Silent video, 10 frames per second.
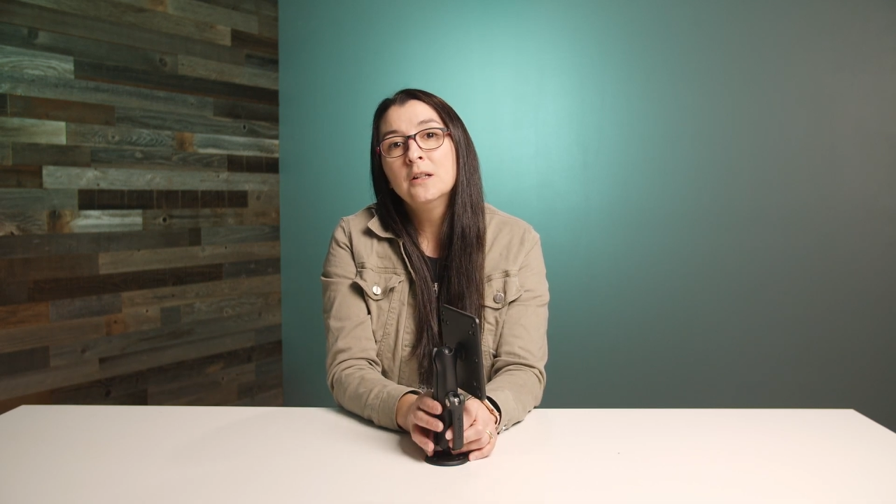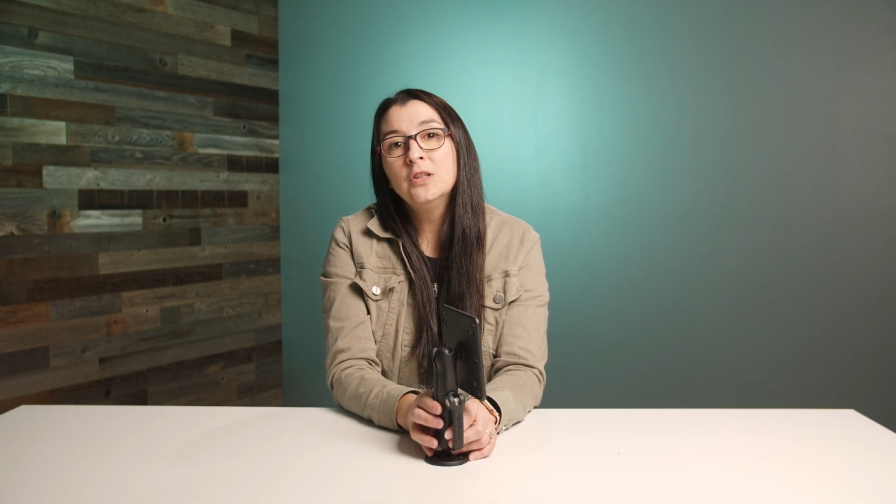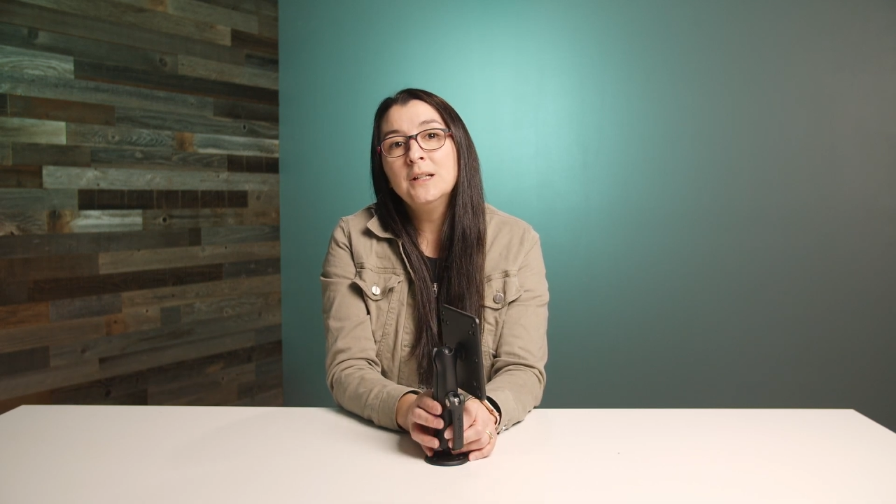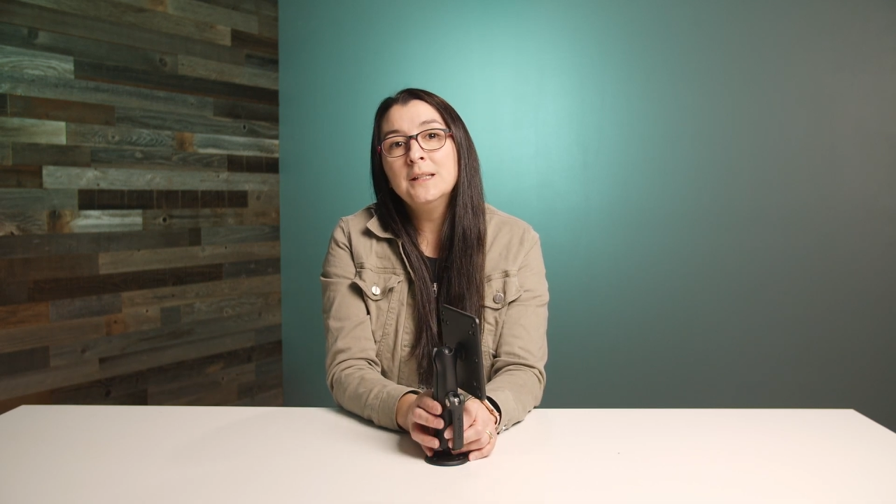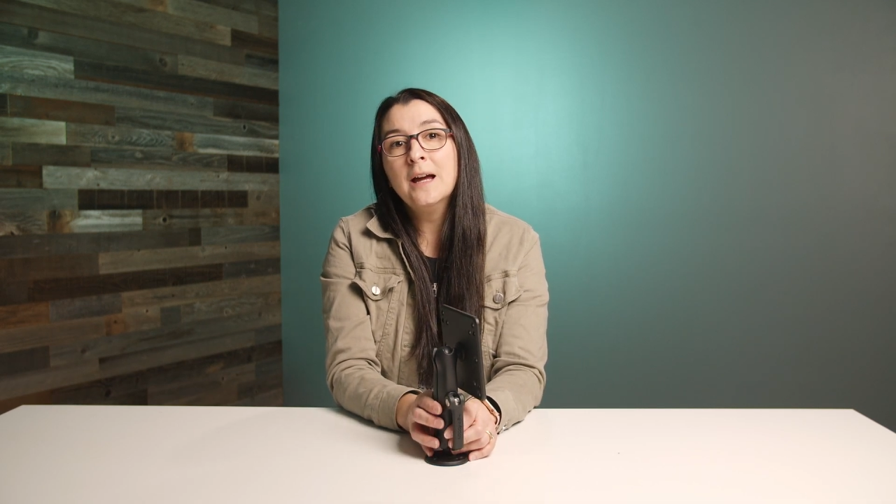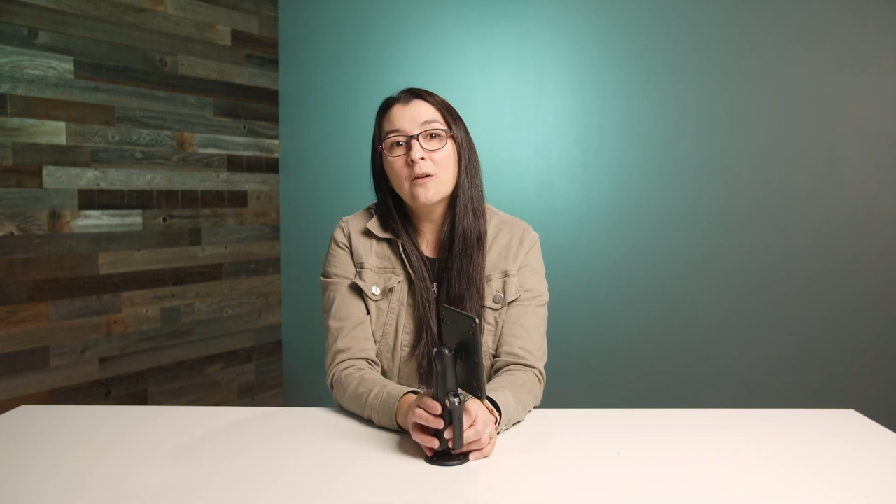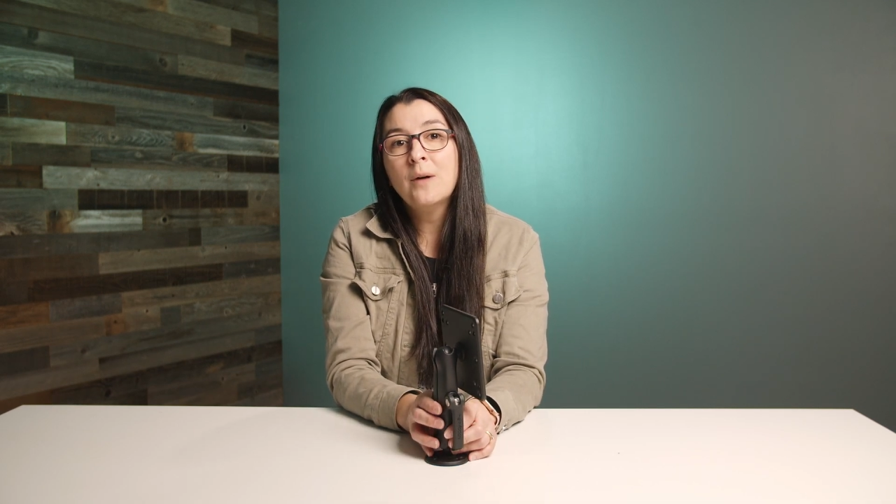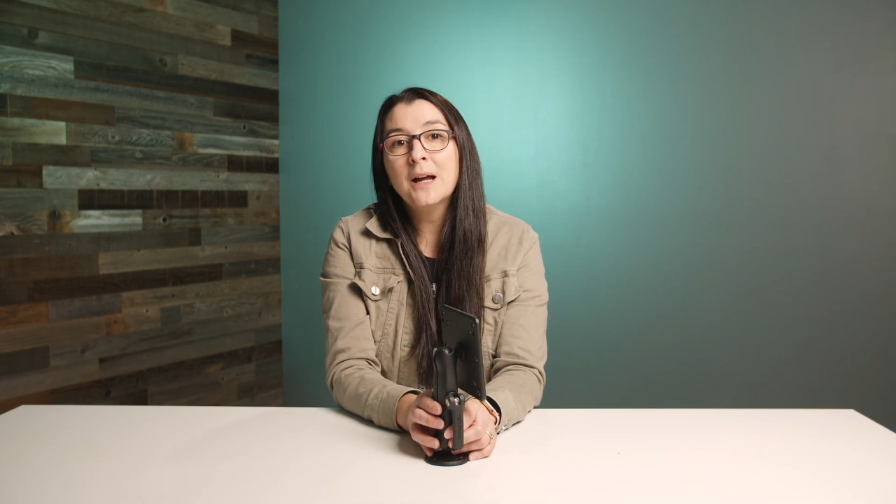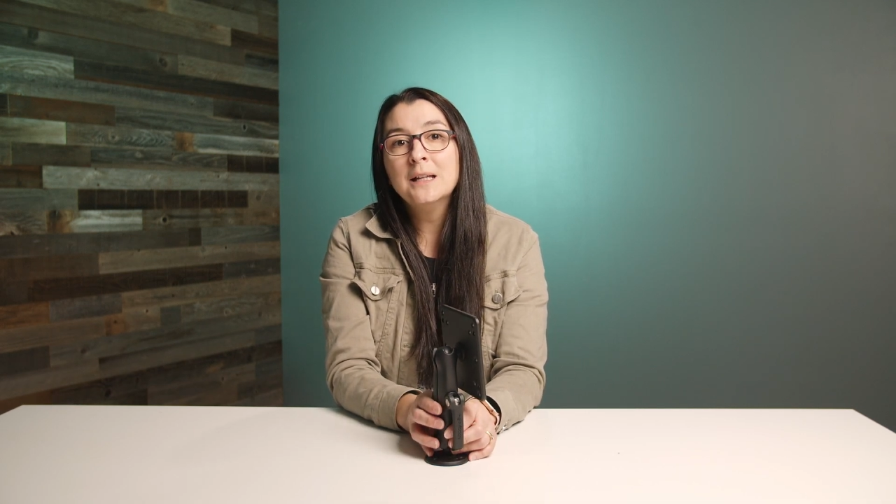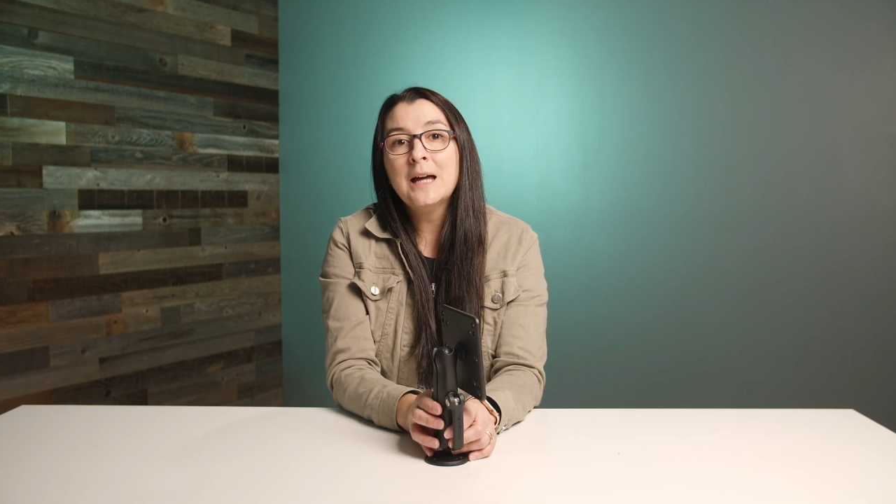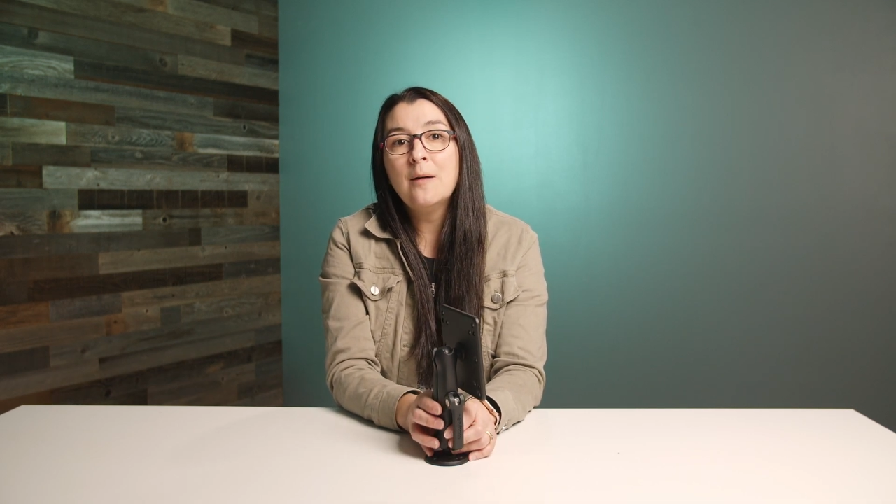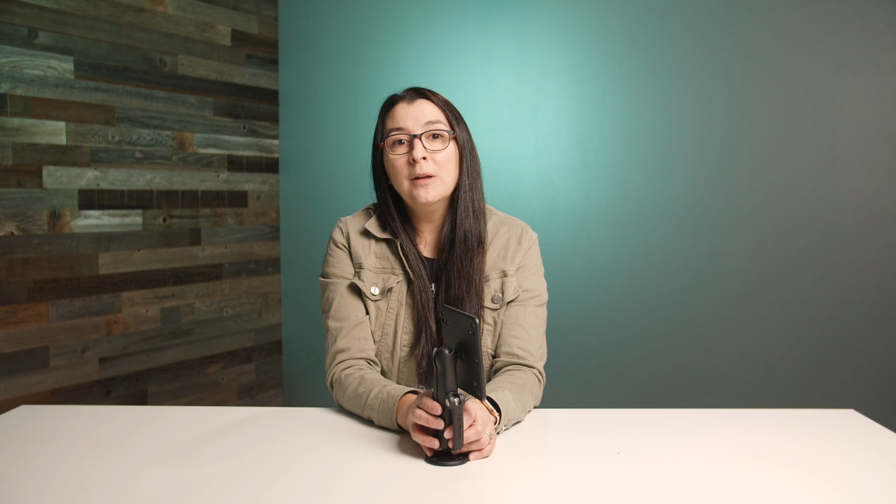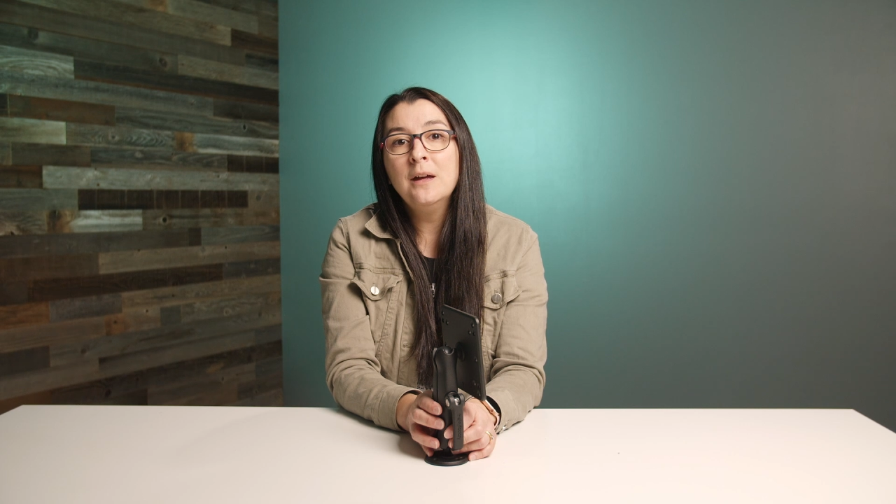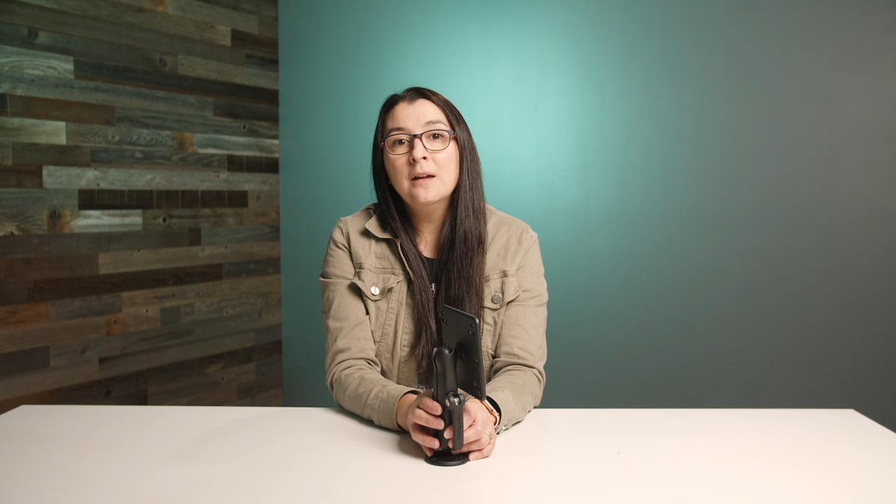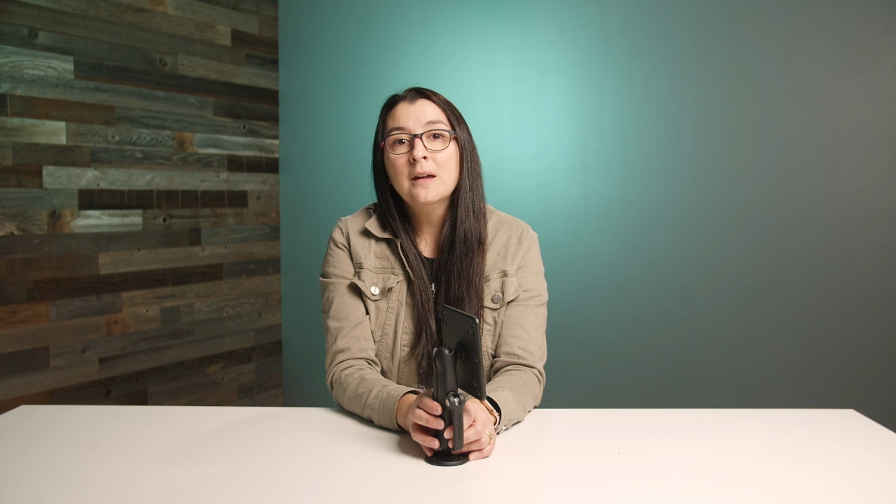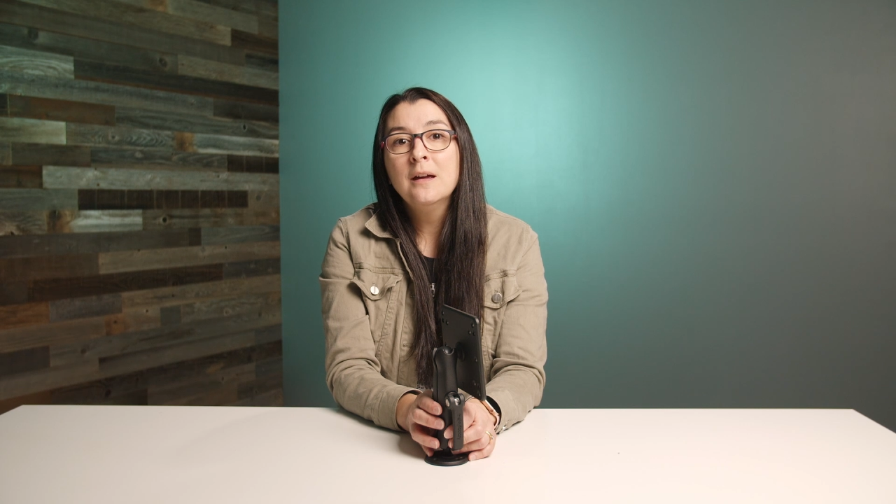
G-Tech Rugged Tablet,